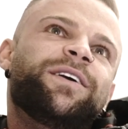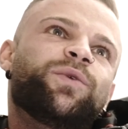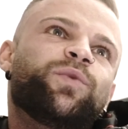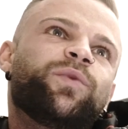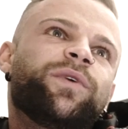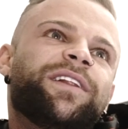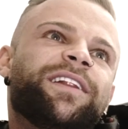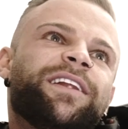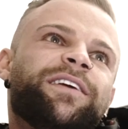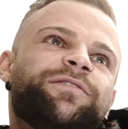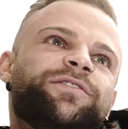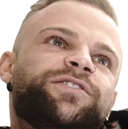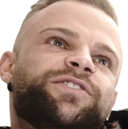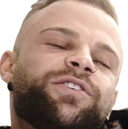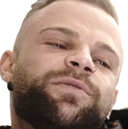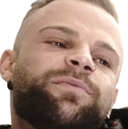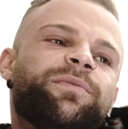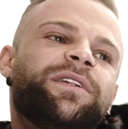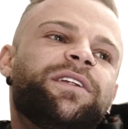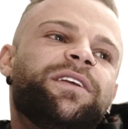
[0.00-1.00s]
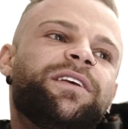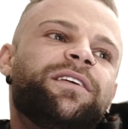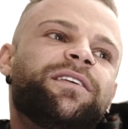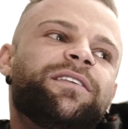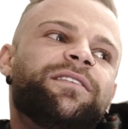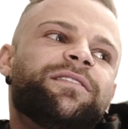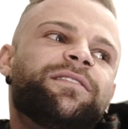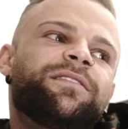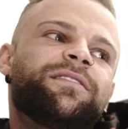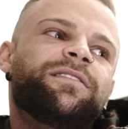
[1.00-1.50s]
We left
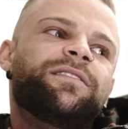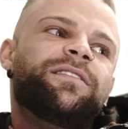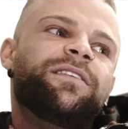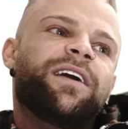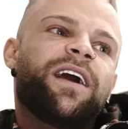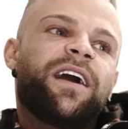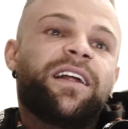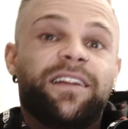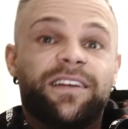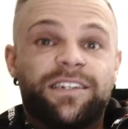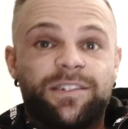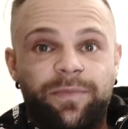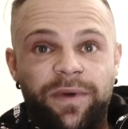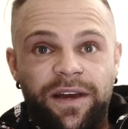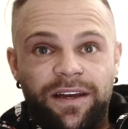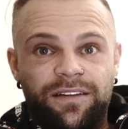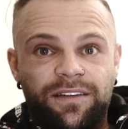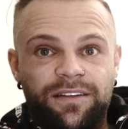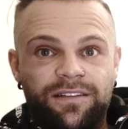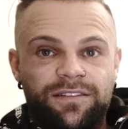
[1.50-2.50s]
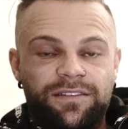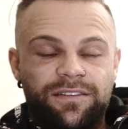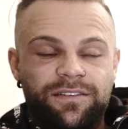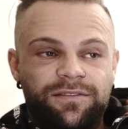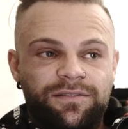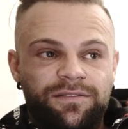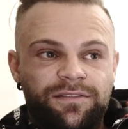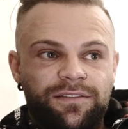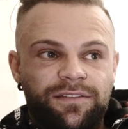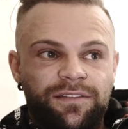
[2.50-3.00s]
Germany unexpected
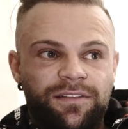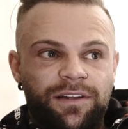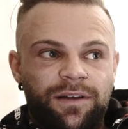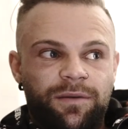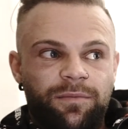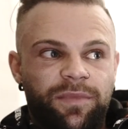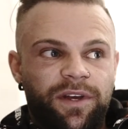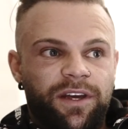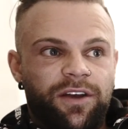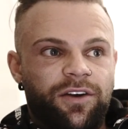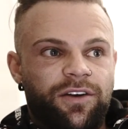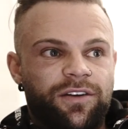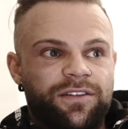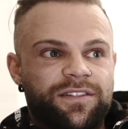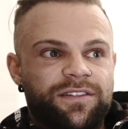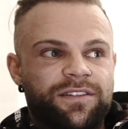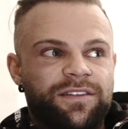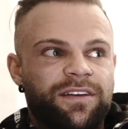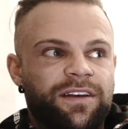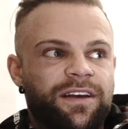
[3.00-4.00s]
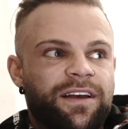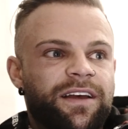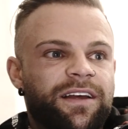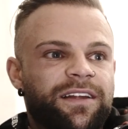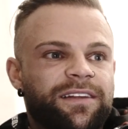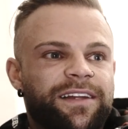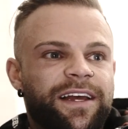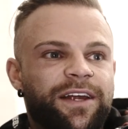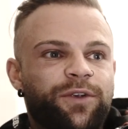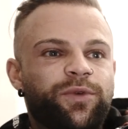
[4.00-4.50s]
because
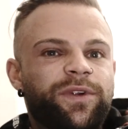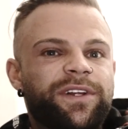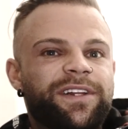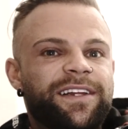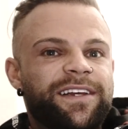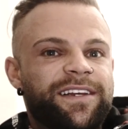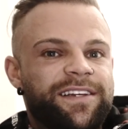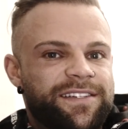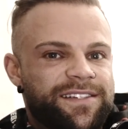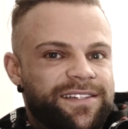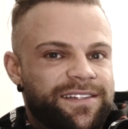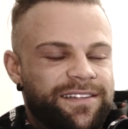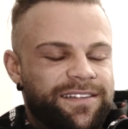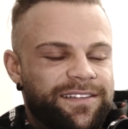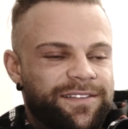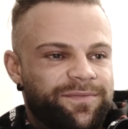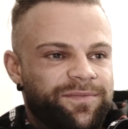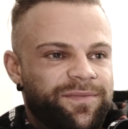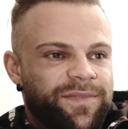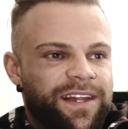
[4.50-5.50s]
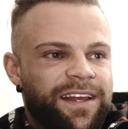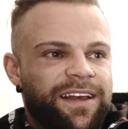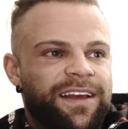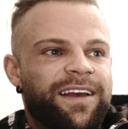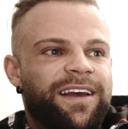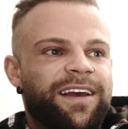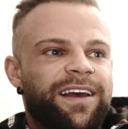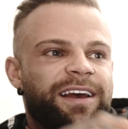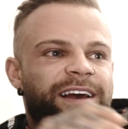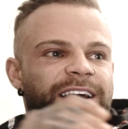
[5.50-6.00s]
they released
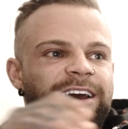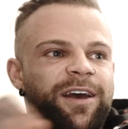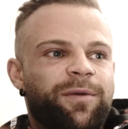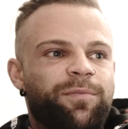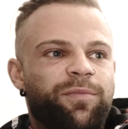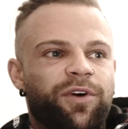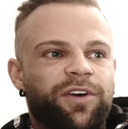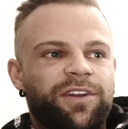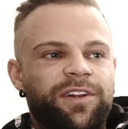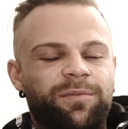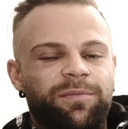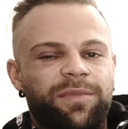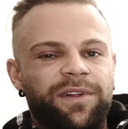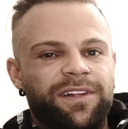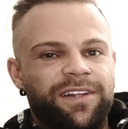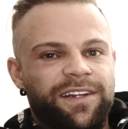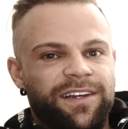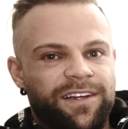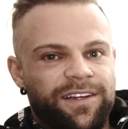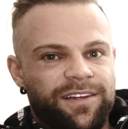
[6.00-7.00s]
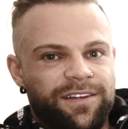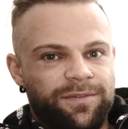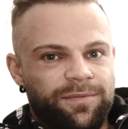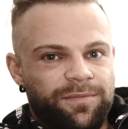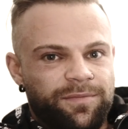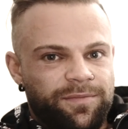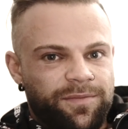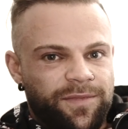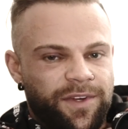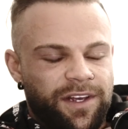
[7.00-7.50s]
a bodybuilding
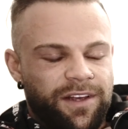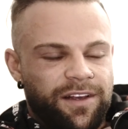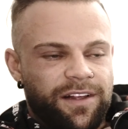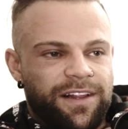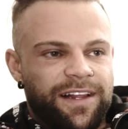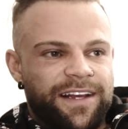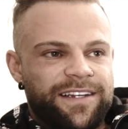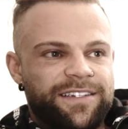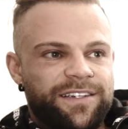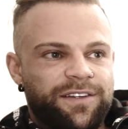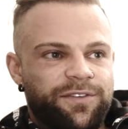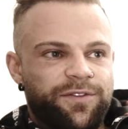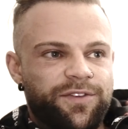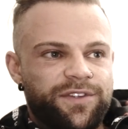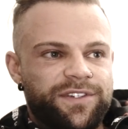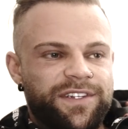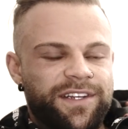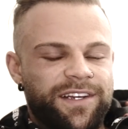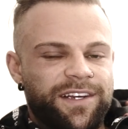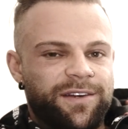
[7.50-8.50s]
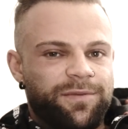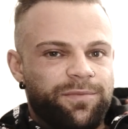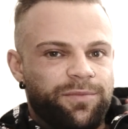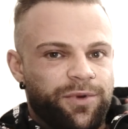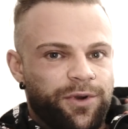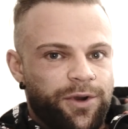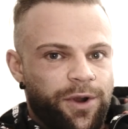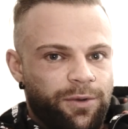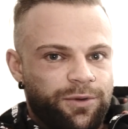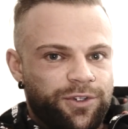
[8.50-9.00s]
classic physique
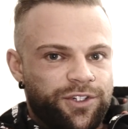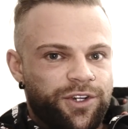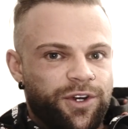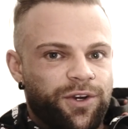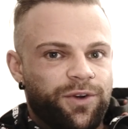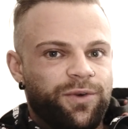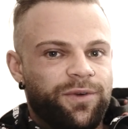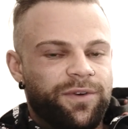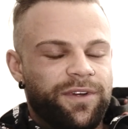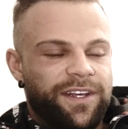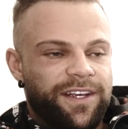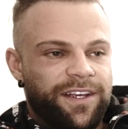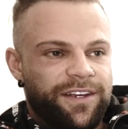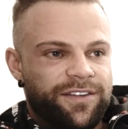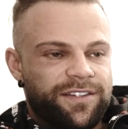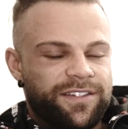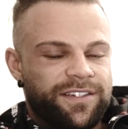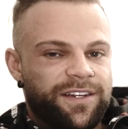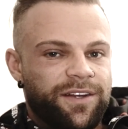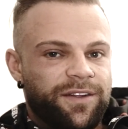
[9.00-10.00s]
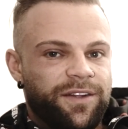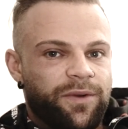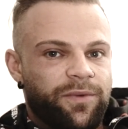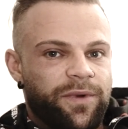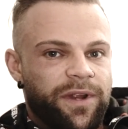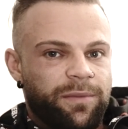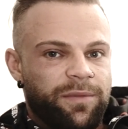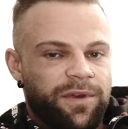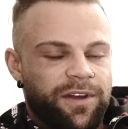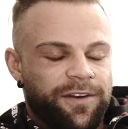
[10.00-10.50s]
pro show here in Saudi
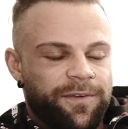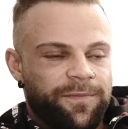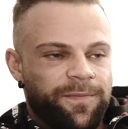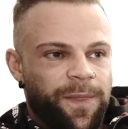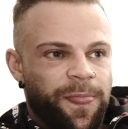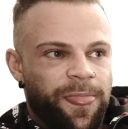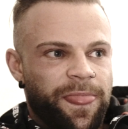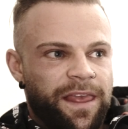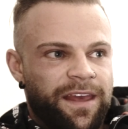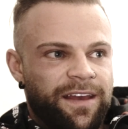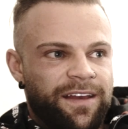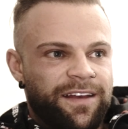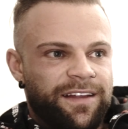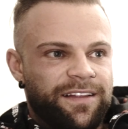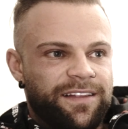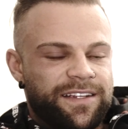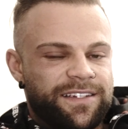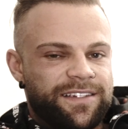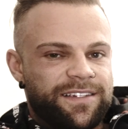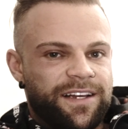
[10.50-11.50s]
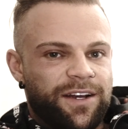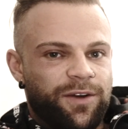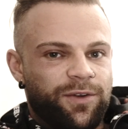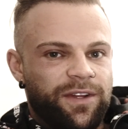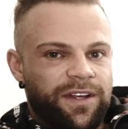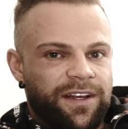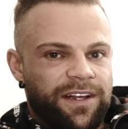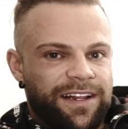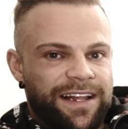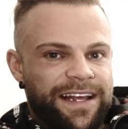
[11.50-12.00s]
Arabia, the
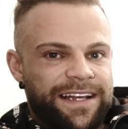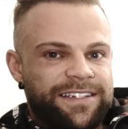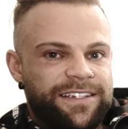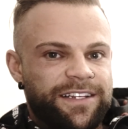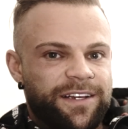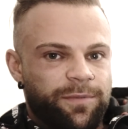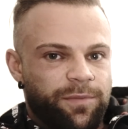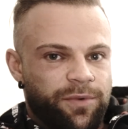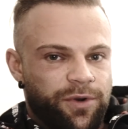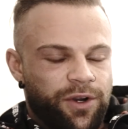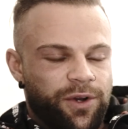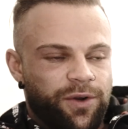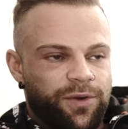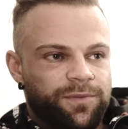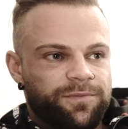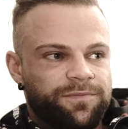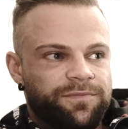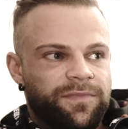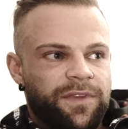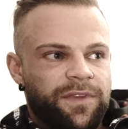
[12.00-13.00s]
Saudi Classic Pro.